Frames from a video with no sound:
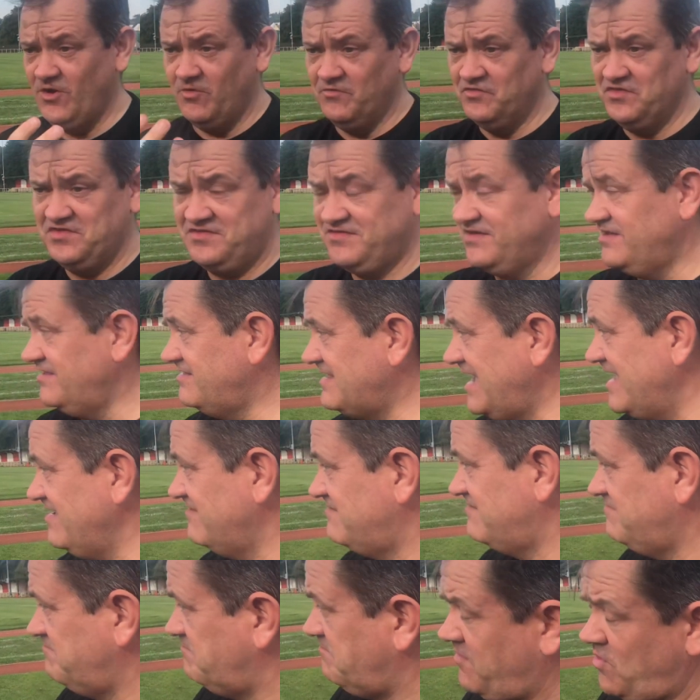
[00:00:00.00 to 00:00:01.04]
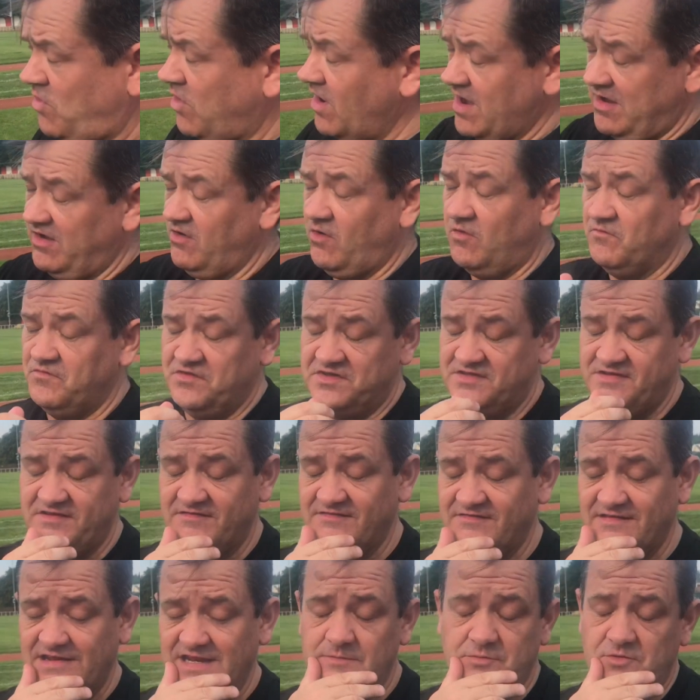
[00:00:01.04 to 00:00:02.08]
obviously, that's quite obviously
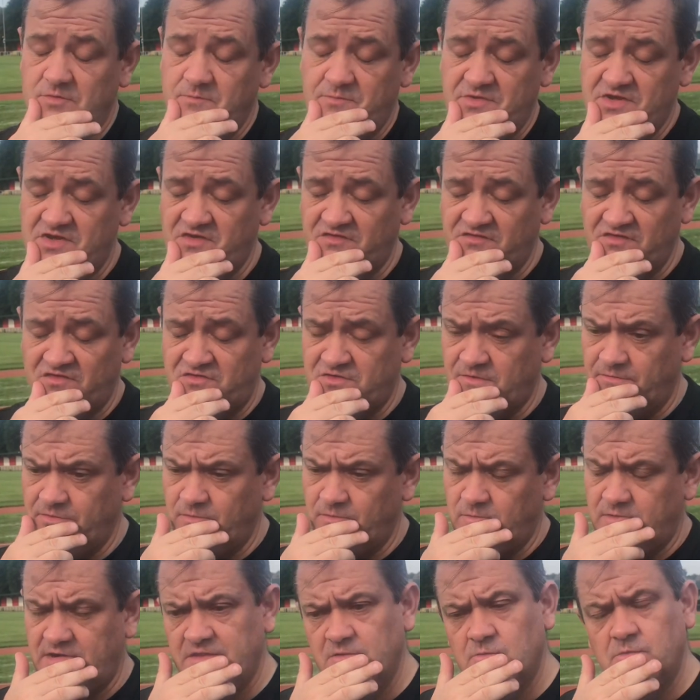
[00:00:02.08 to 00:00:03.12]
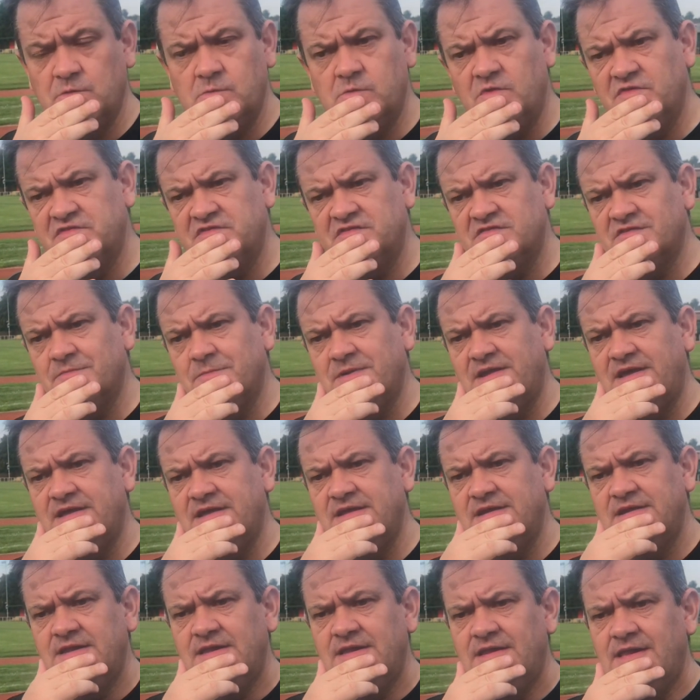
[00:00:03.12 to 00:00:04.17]
deliberate because it's not the way that we wanted to play.
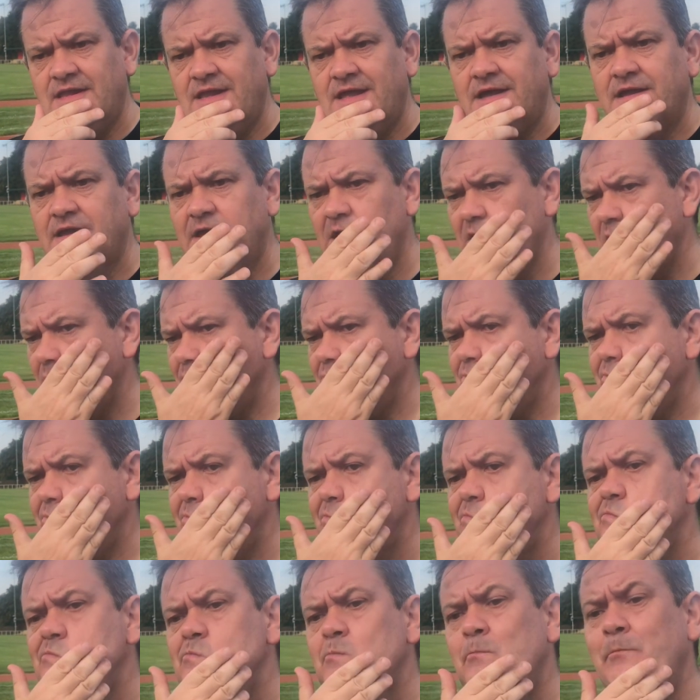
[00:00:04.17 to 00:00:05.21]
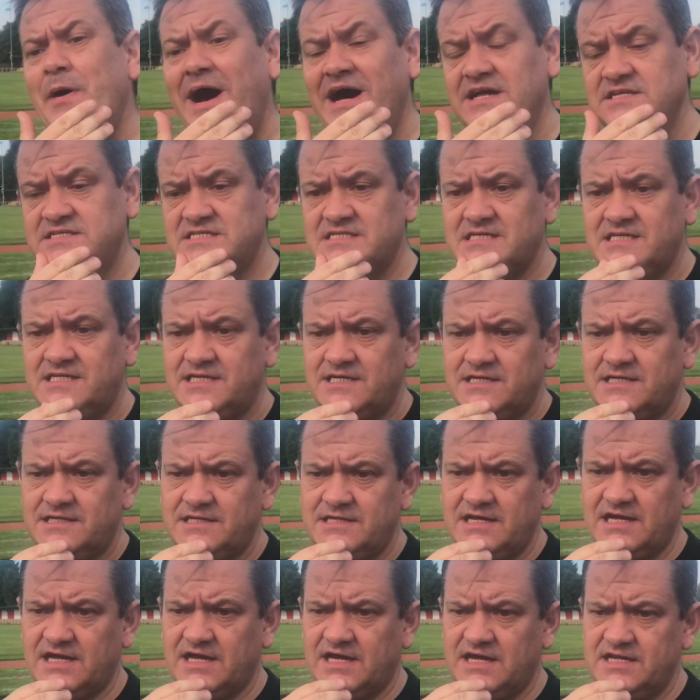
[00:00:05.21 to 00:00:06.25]
But
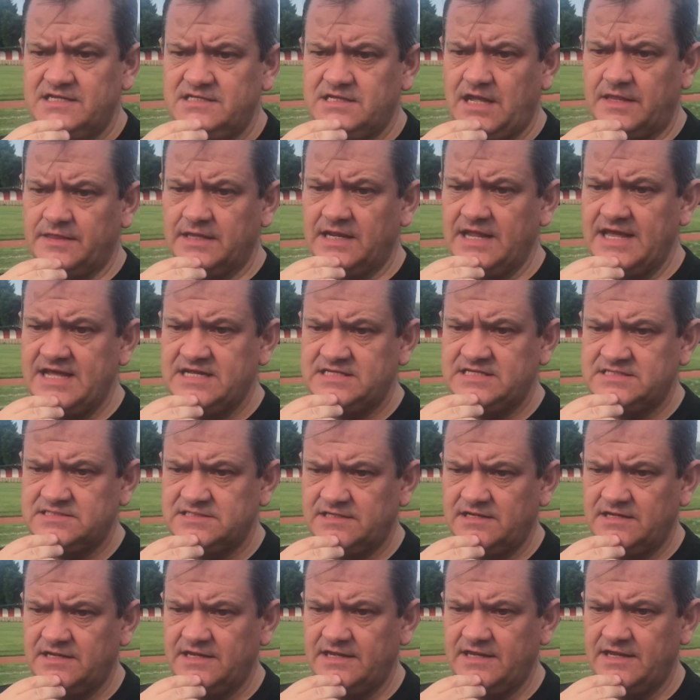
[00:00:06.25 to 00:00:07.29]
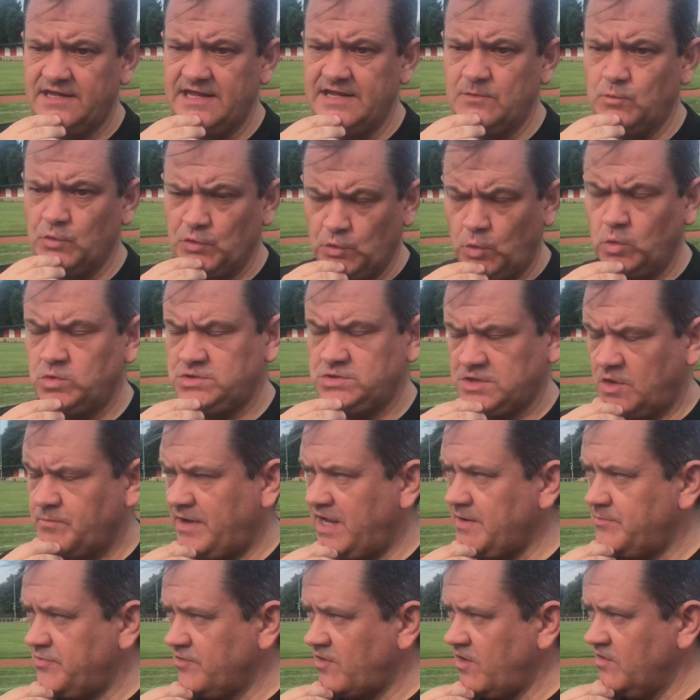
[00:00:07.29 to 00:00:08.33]
nonetheless, it would also
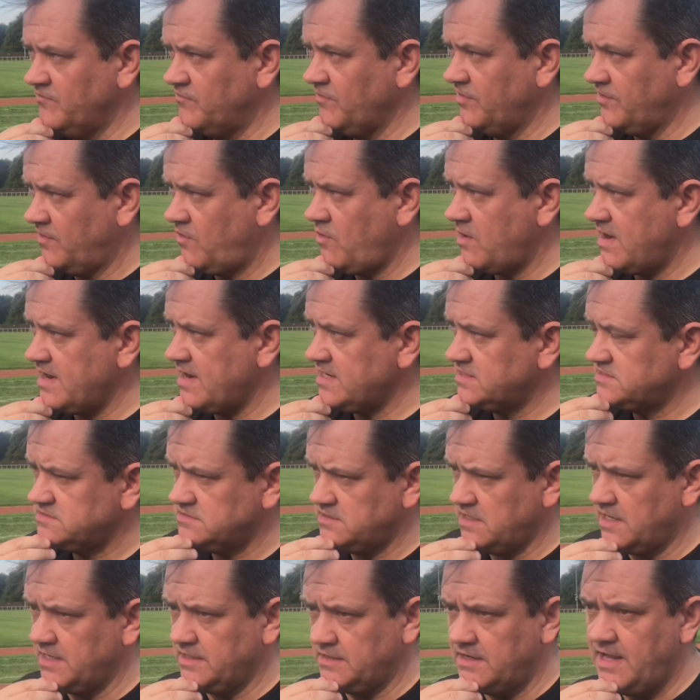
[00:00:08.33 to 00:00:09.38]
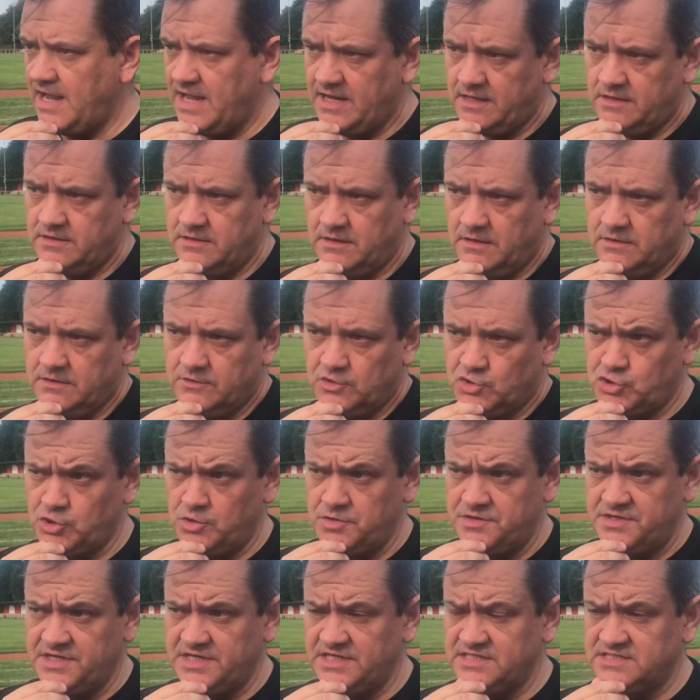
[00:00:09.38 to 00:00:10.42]
paper over the cracks. And the
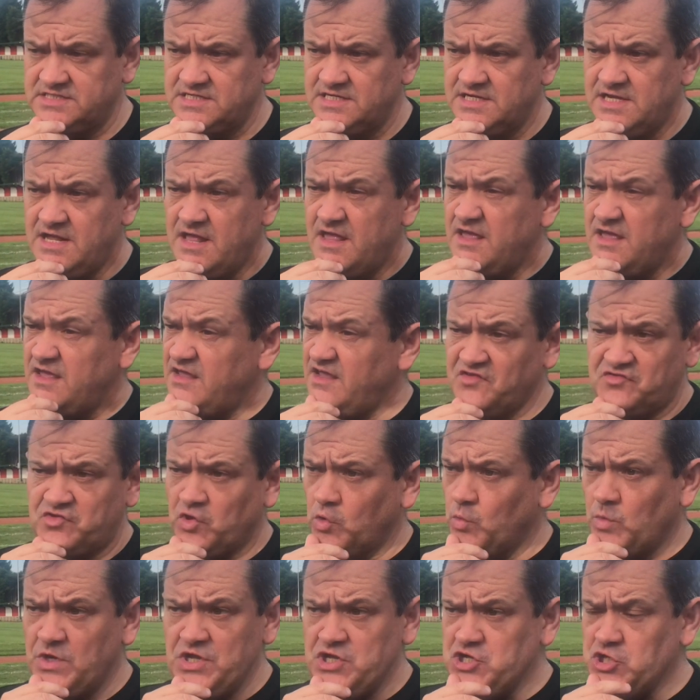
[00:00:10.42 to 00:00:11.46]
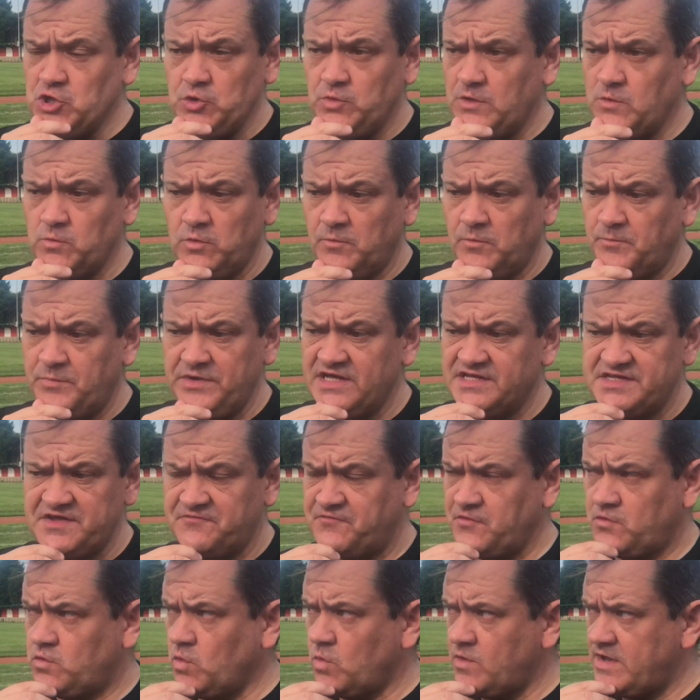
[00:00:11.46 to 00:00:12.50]
truth is that we knew it would be a
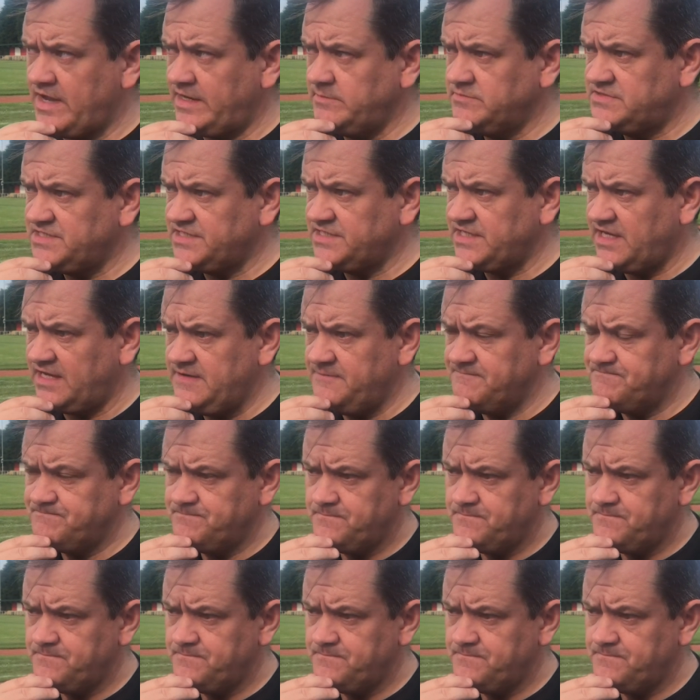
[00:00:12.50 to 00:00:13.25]
difficult game today.